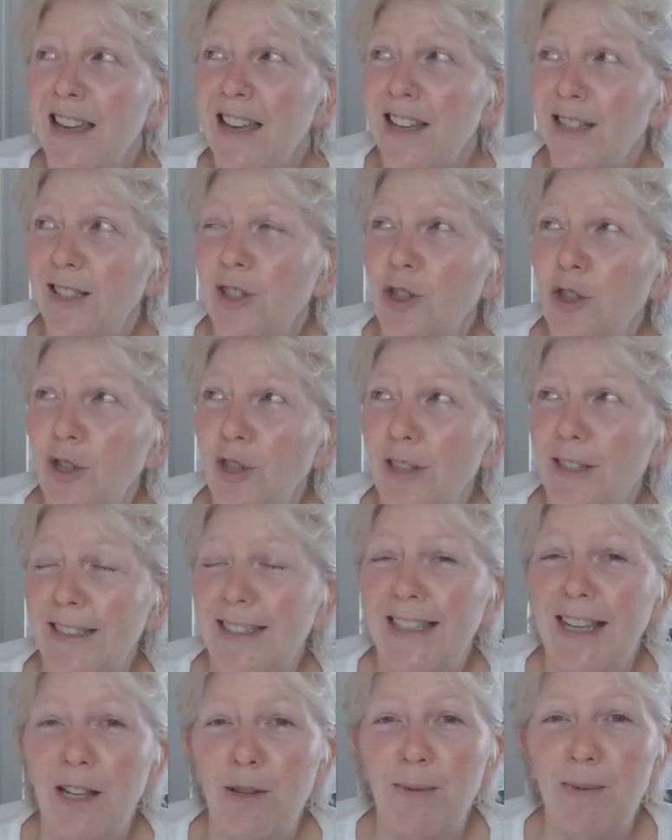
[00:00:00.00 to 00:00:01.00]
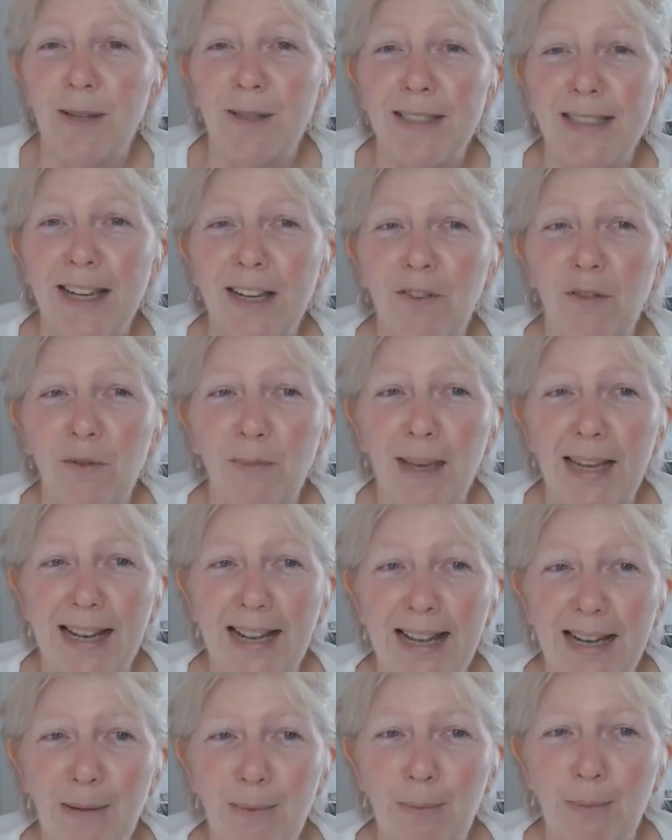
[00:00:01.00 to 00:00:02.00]
struggle to sell them outside of
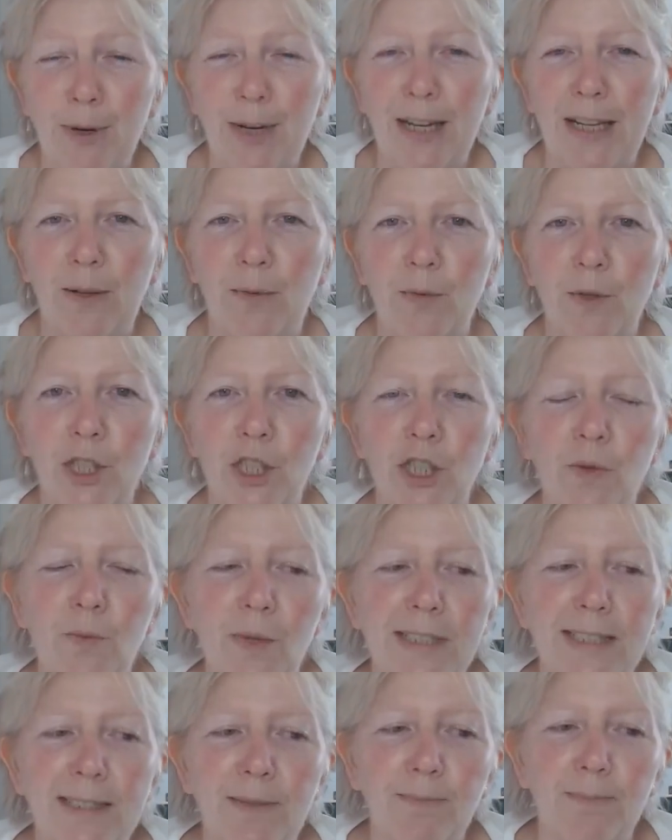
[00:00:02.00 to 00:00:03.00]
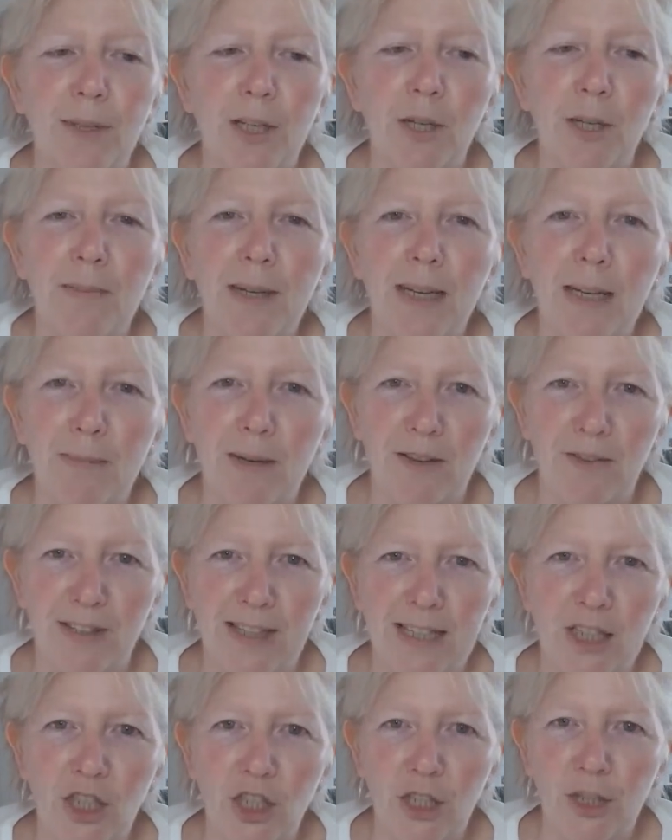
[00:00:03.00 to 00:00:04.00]
mainland Britain, which was becoming a bit of
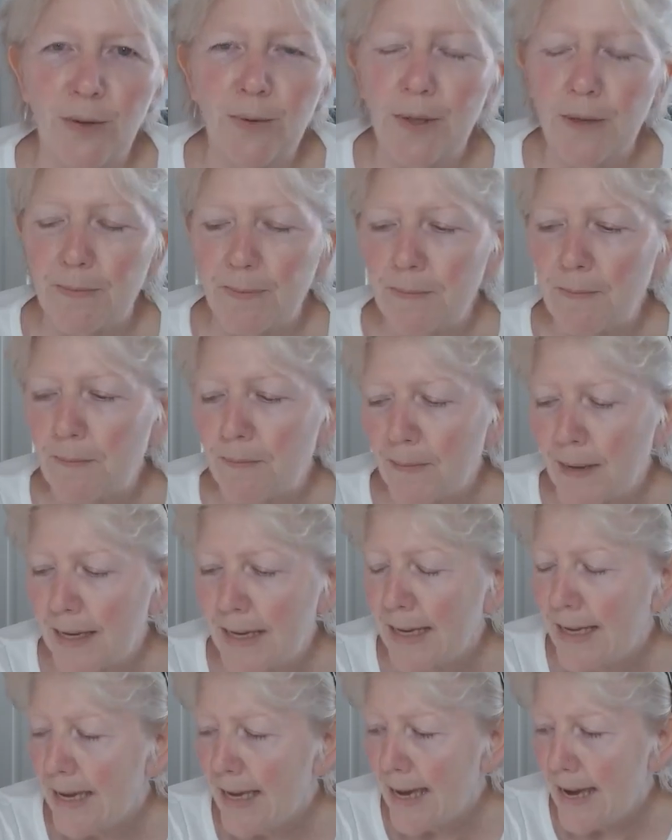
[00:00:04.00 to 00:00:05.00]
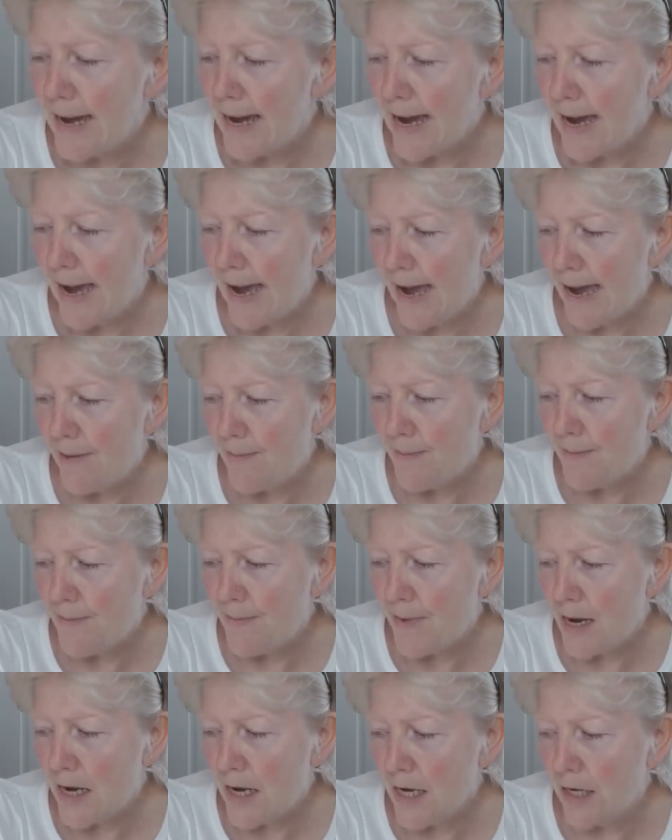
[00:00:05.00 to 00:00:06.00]
an issue.
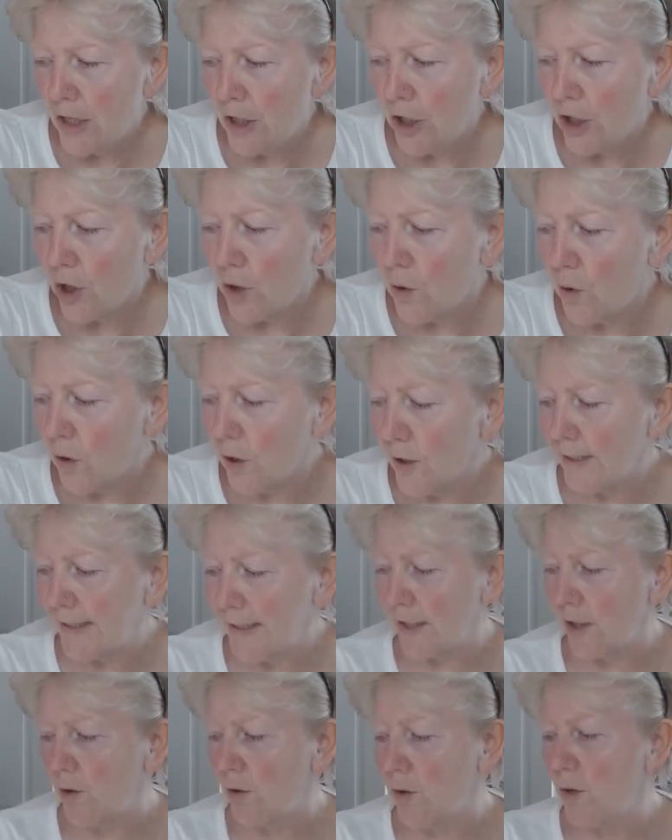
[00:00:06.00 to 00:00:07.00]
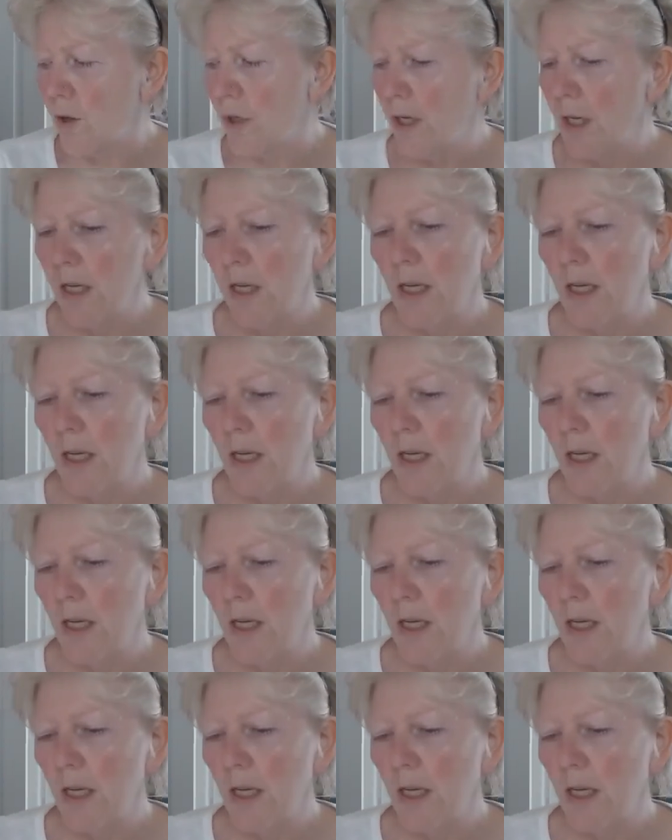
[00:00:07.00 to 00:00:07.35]
And also,